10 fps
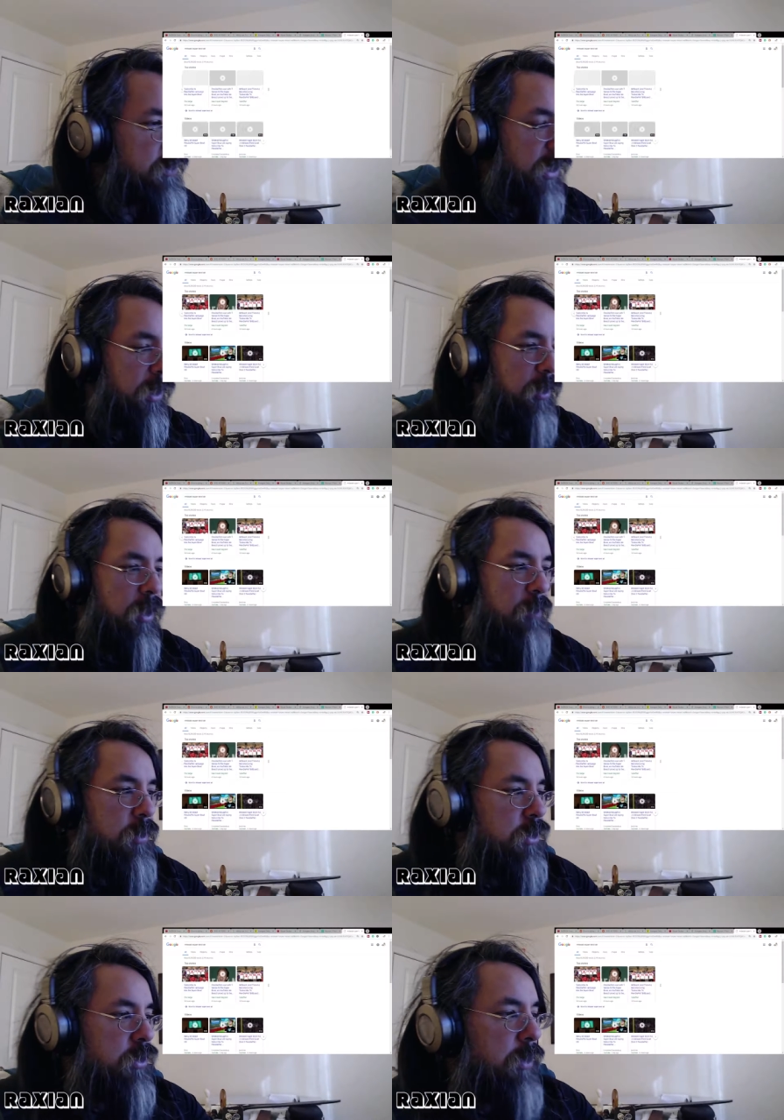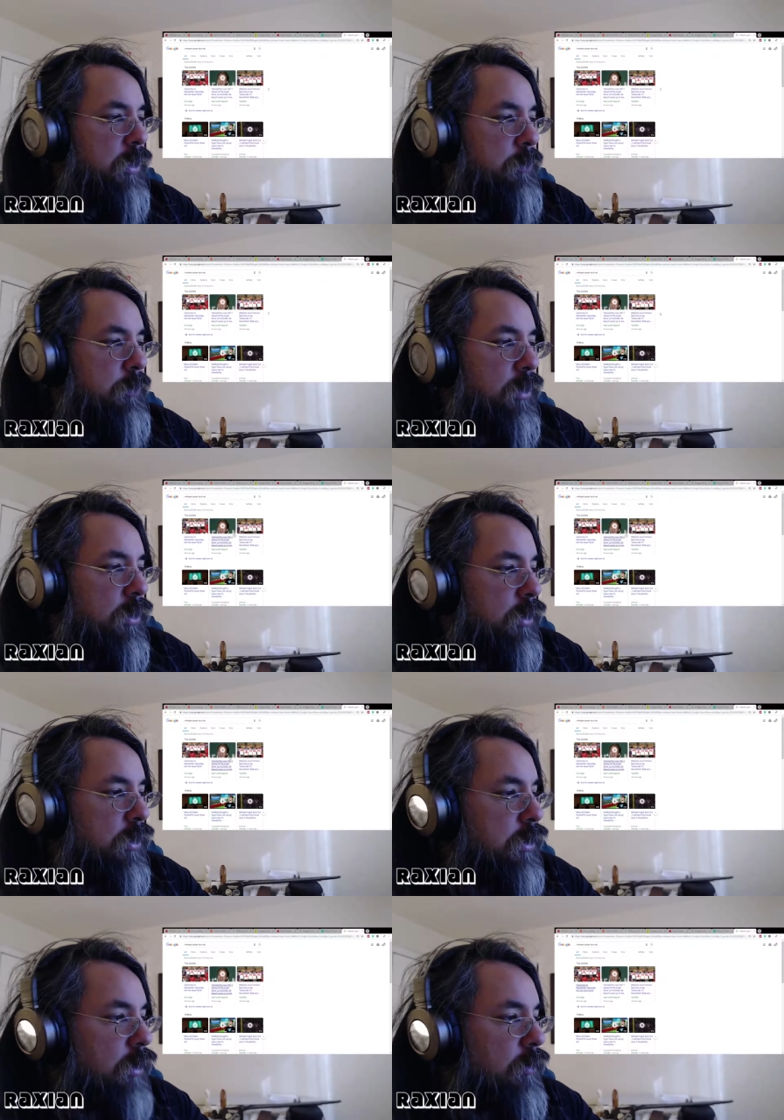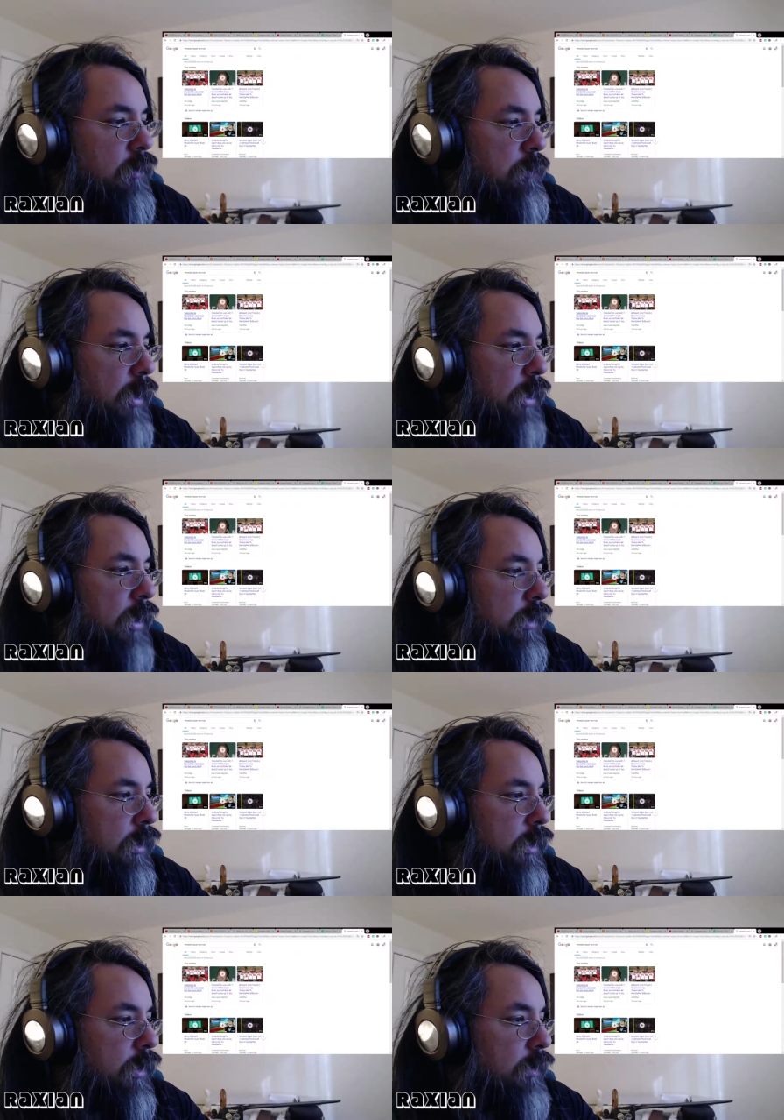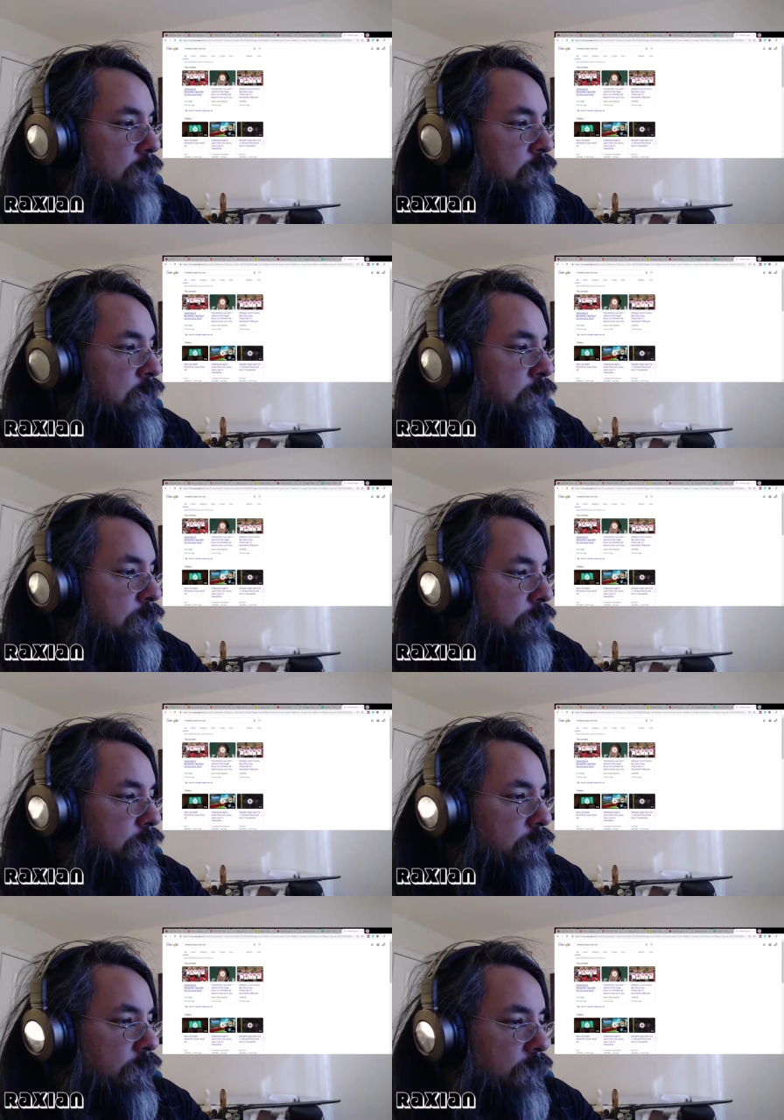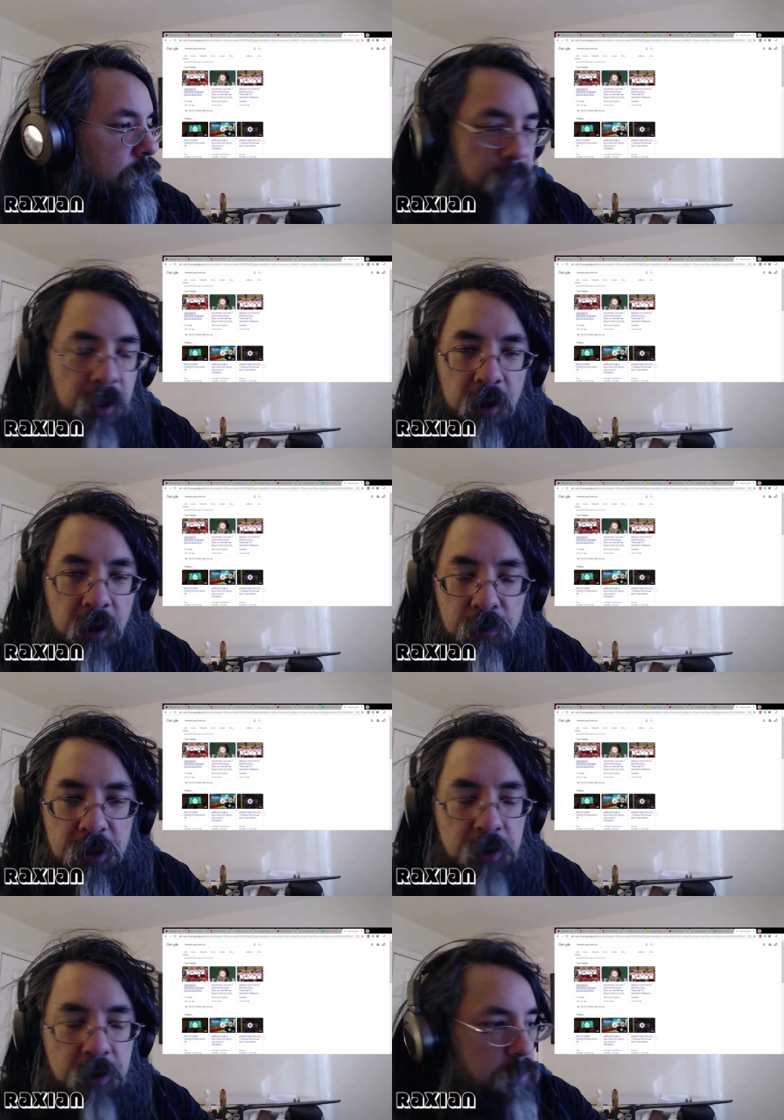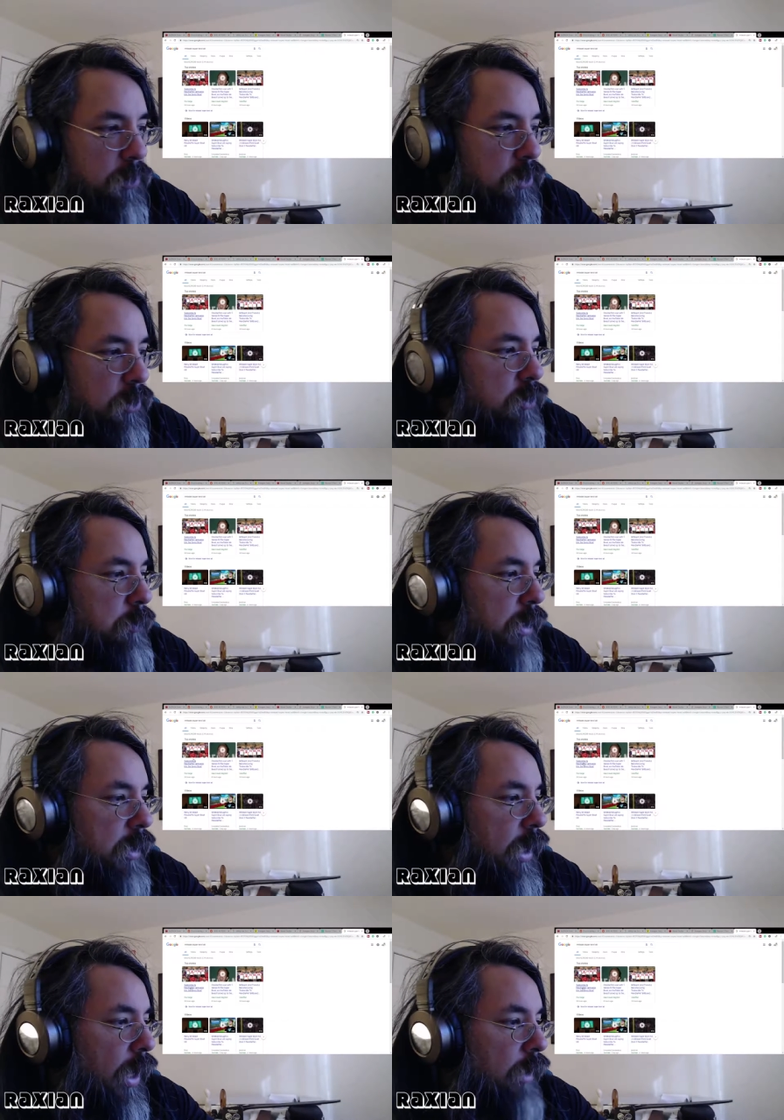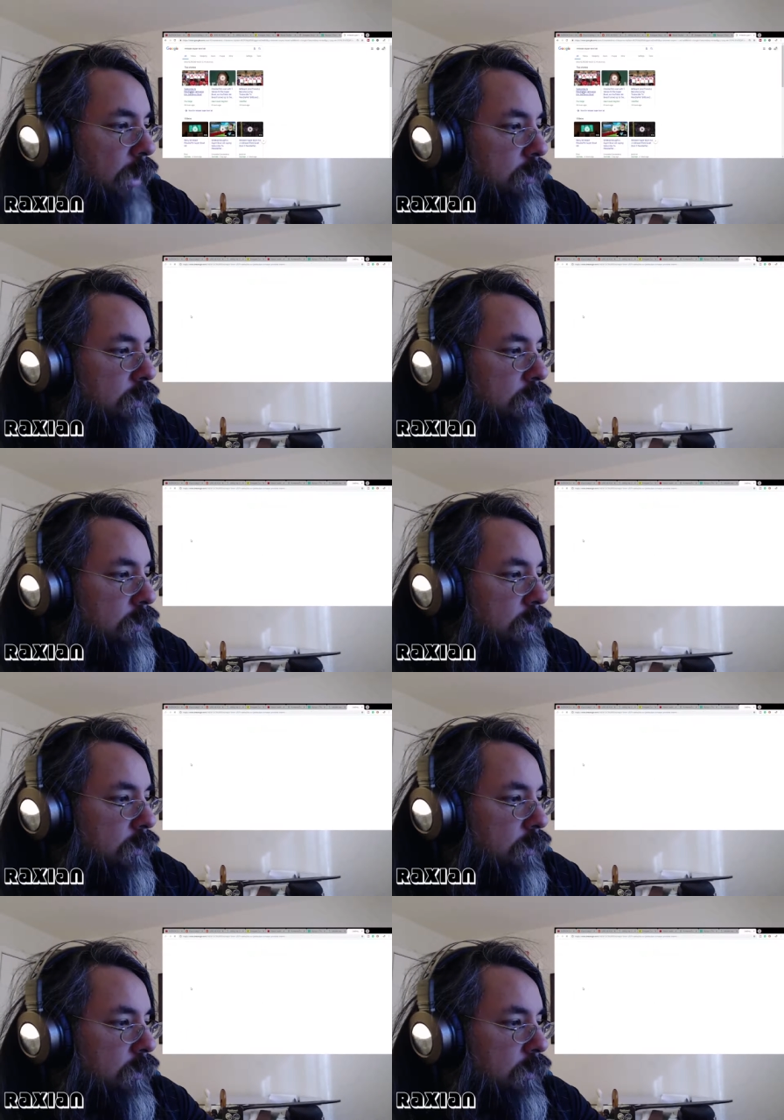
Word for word: thinking Mister Beast was going to show up at the, uh, yeah, Mister Beast was going to show up in an ad.